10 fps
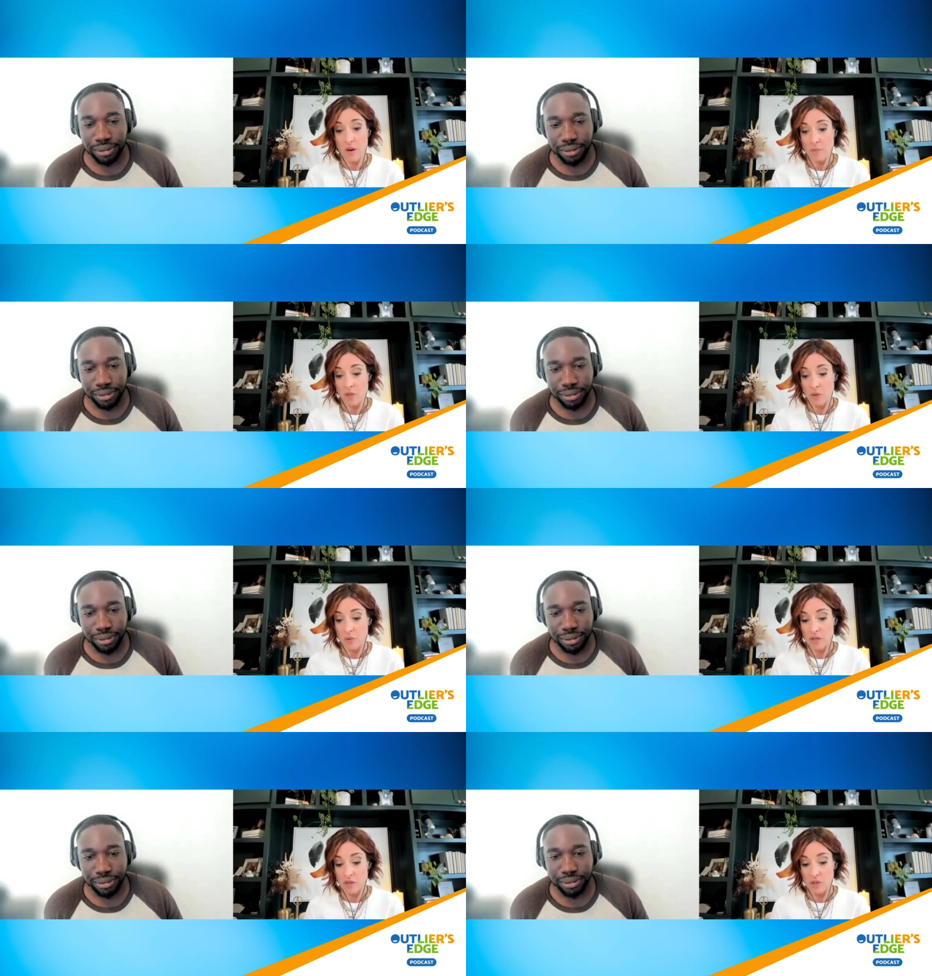Speaker 1: up
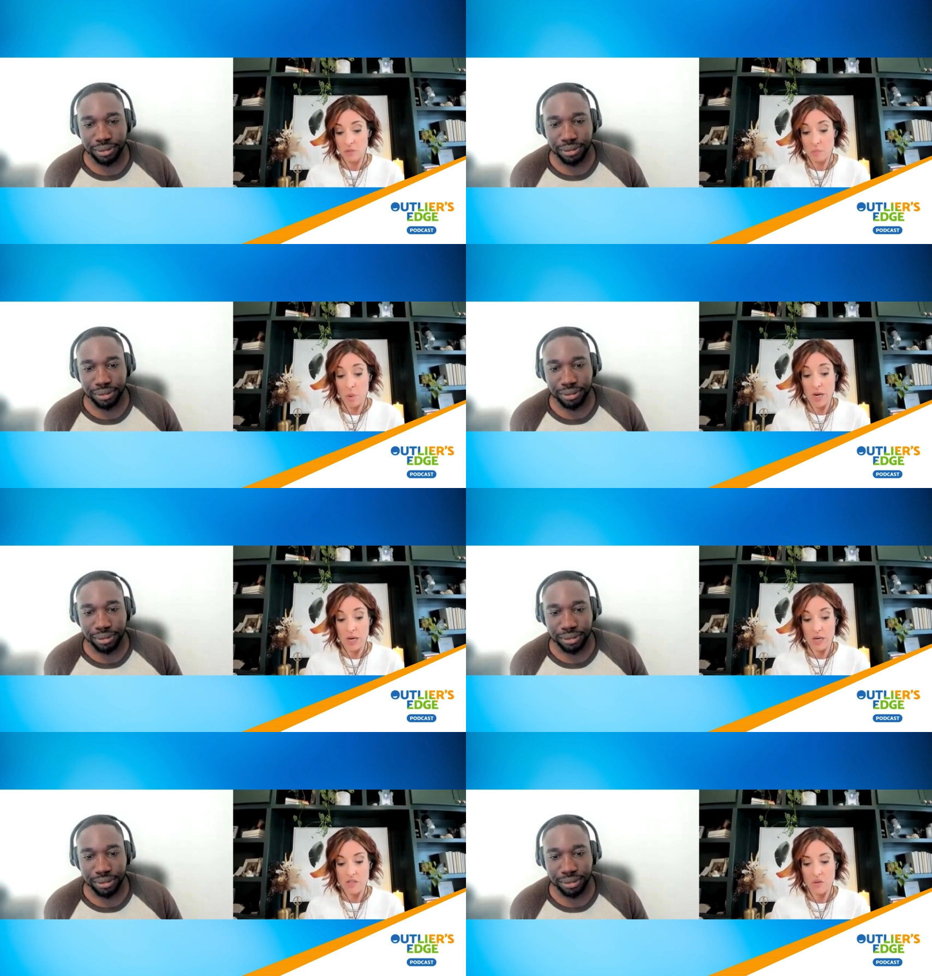to a certain
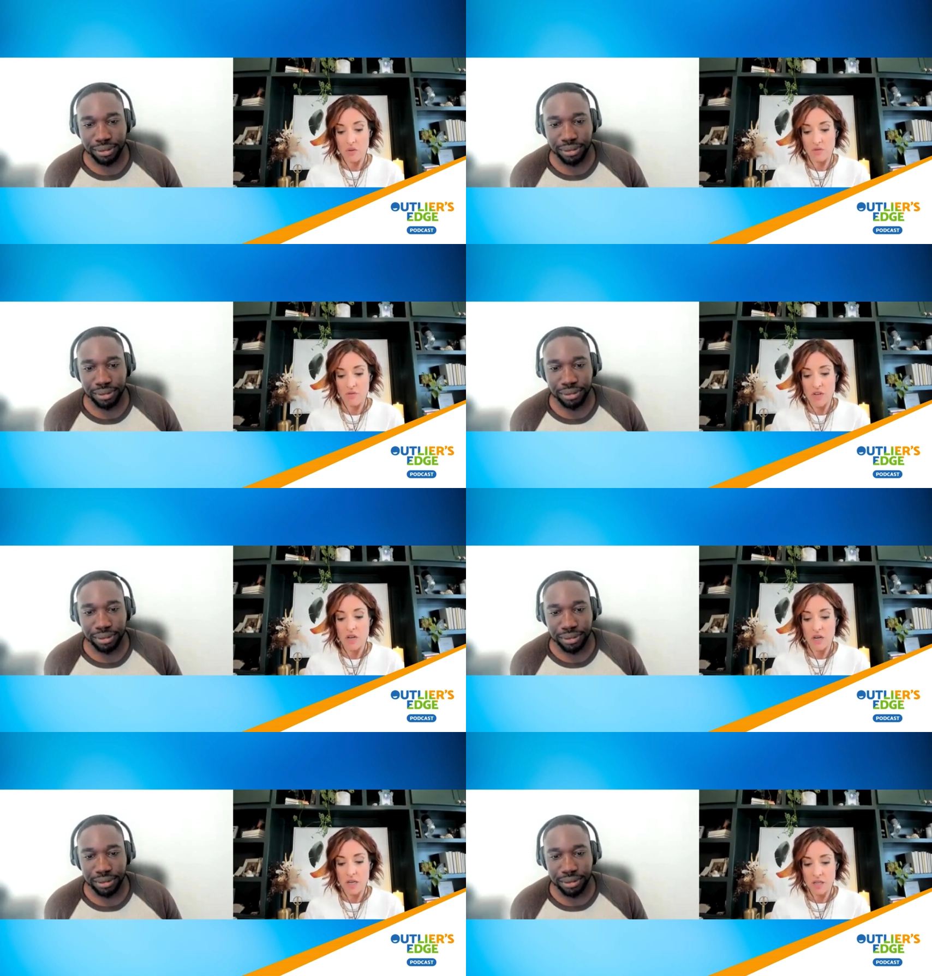point and so the
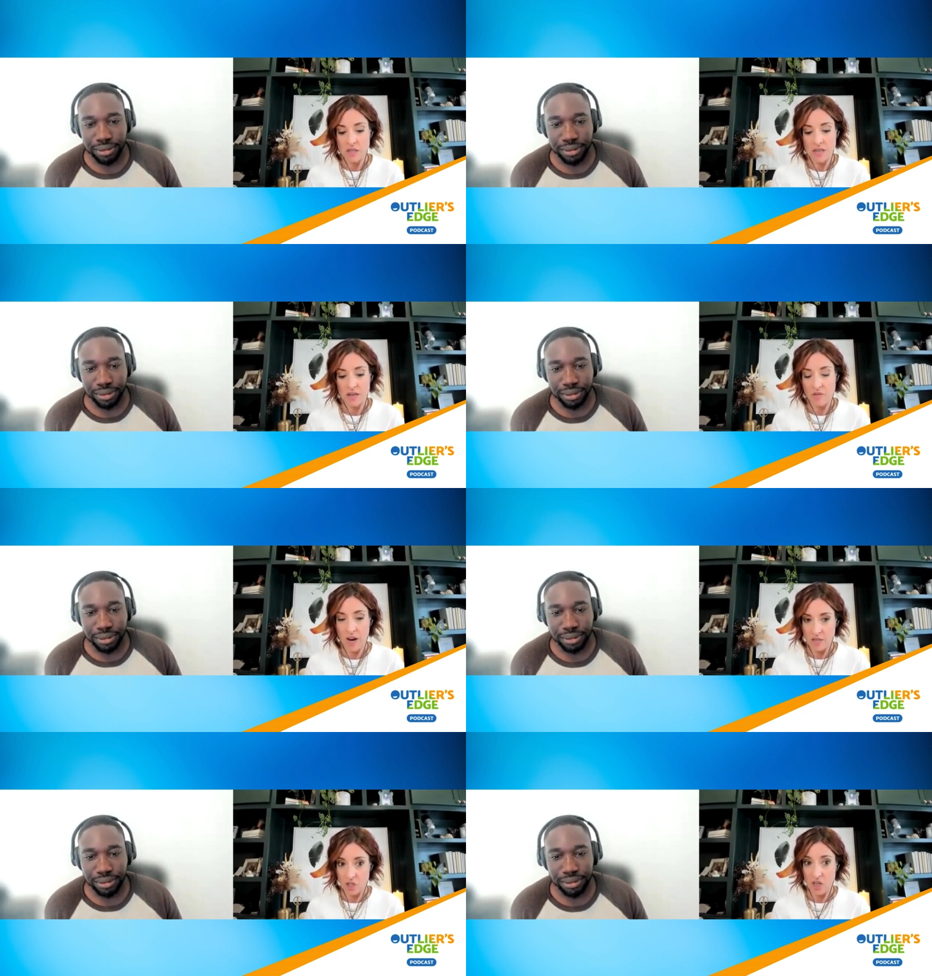fear is that if
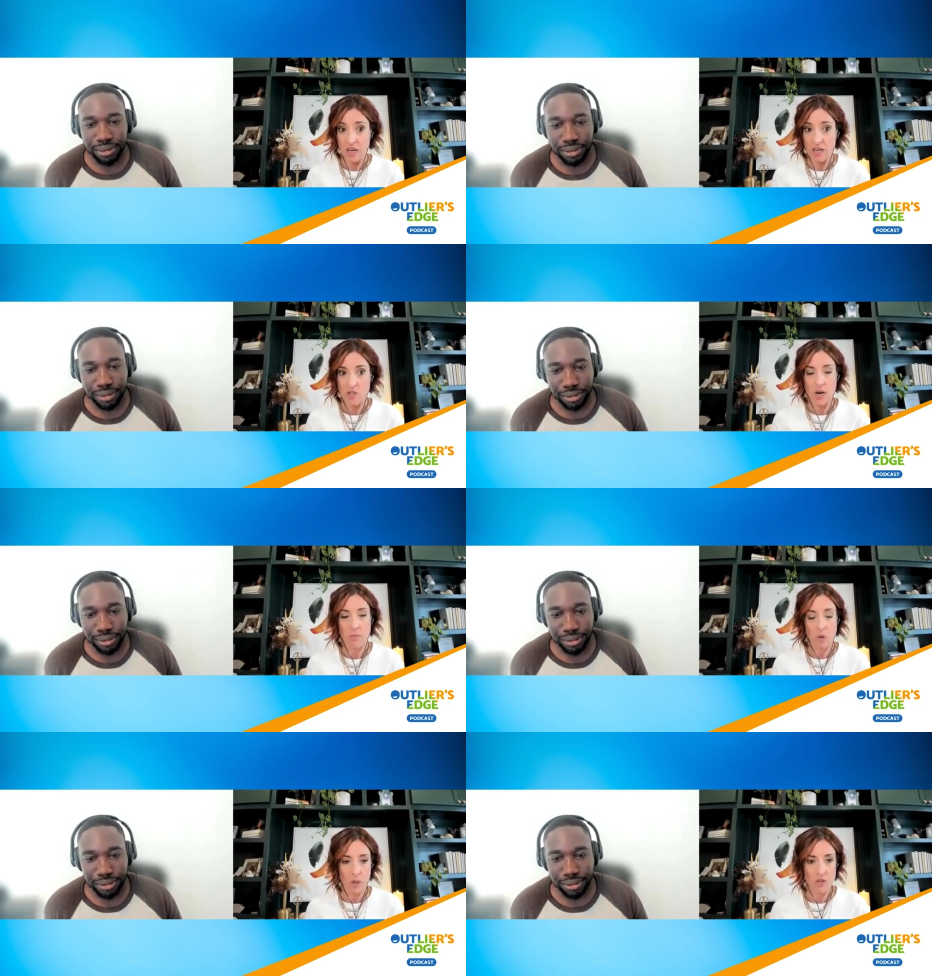i change
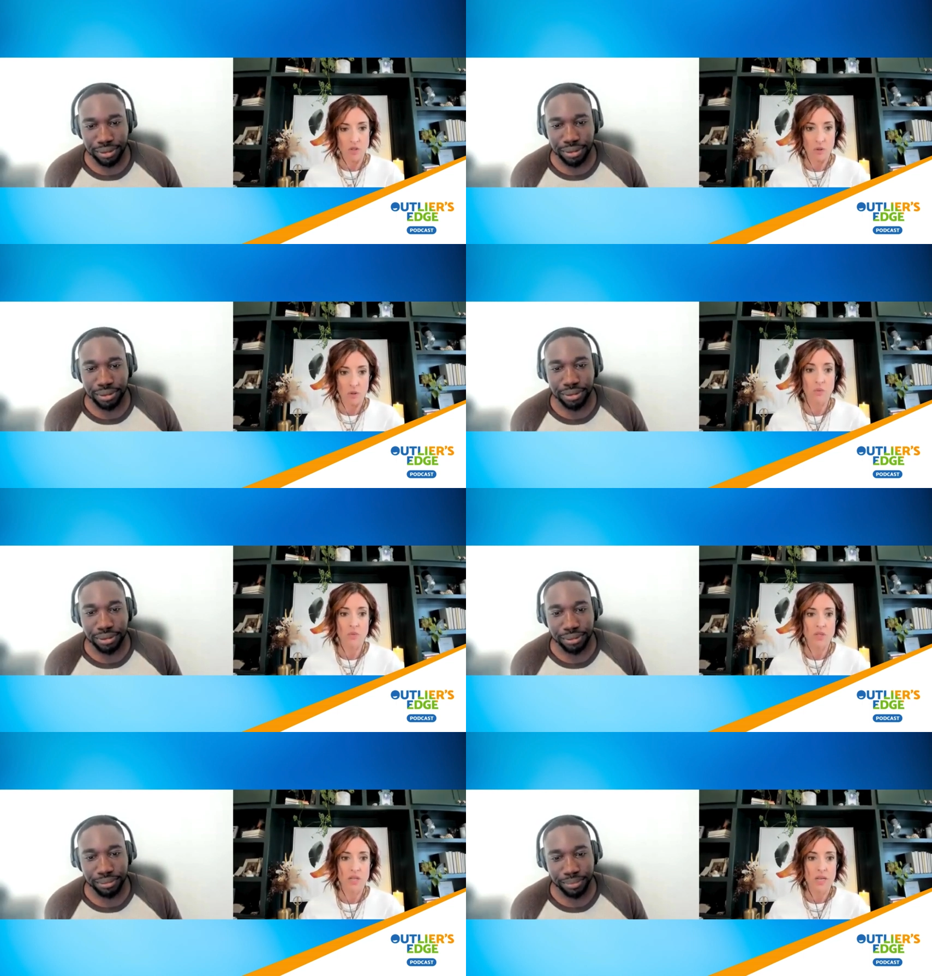i'm going to
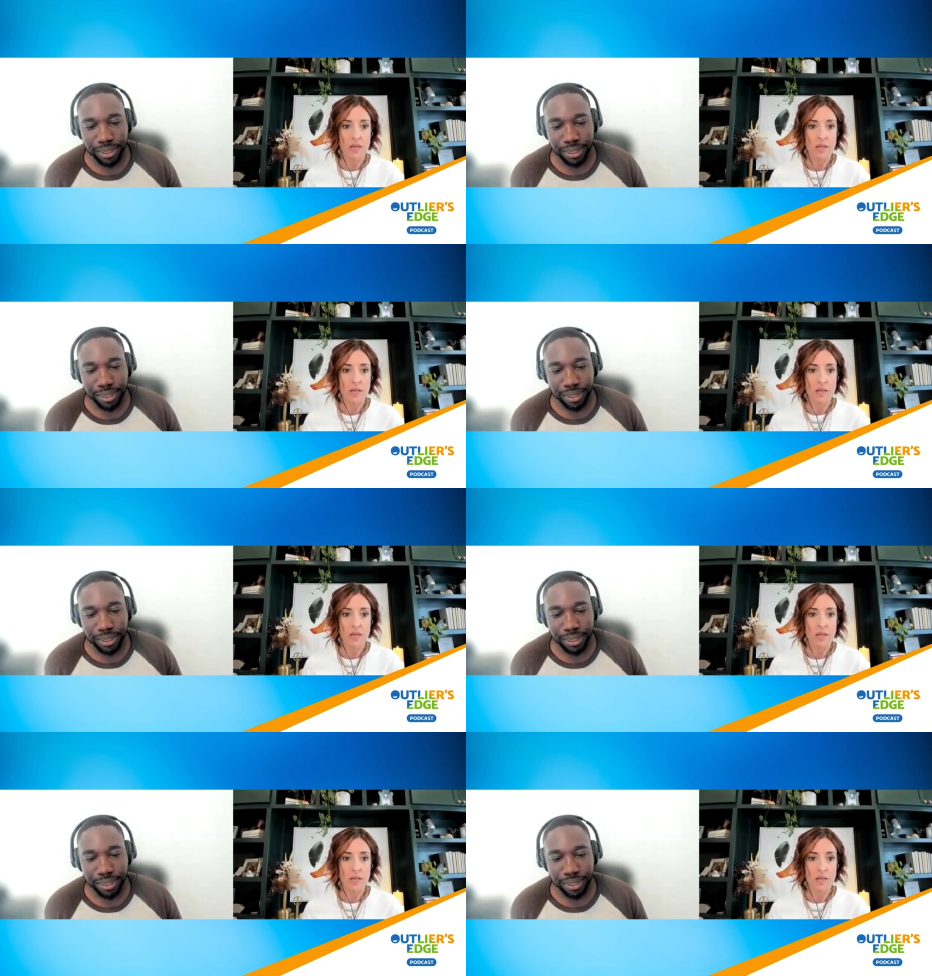lose